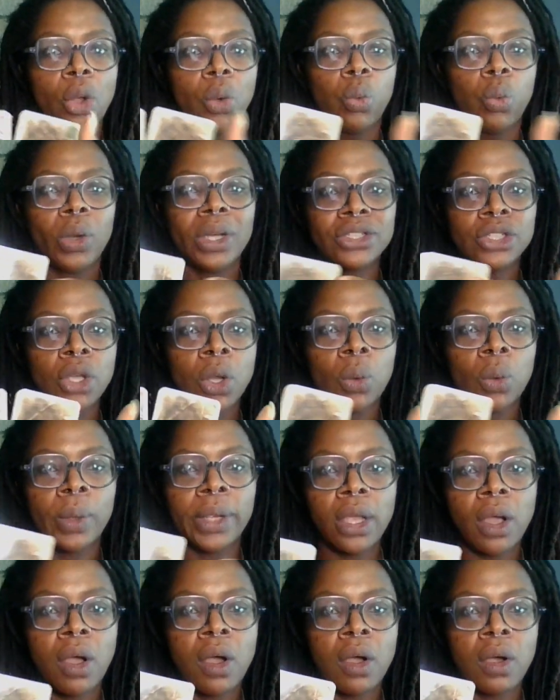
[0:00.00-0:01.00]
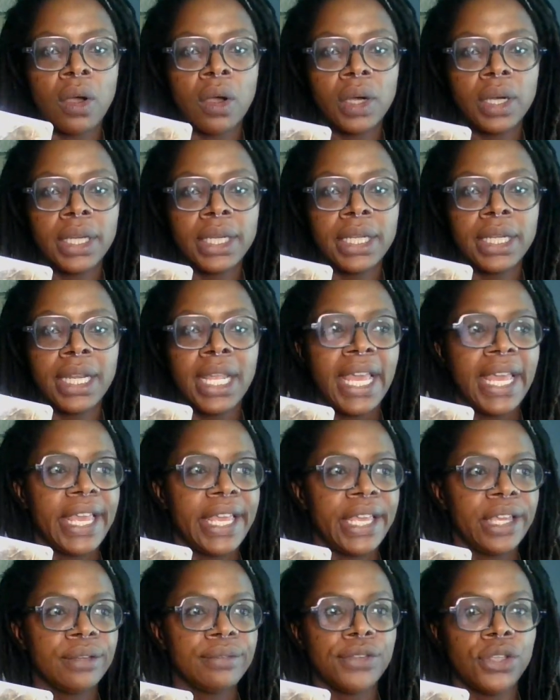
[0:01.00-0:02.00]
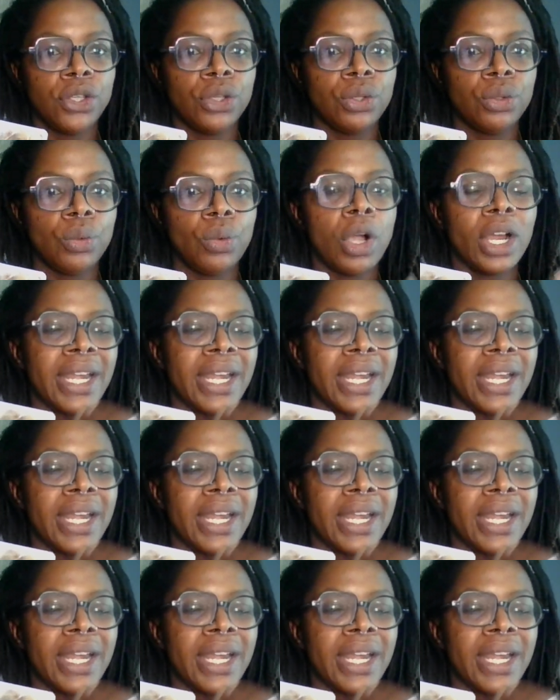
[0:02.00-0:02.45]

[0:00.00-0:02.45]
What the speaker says: what's going on if you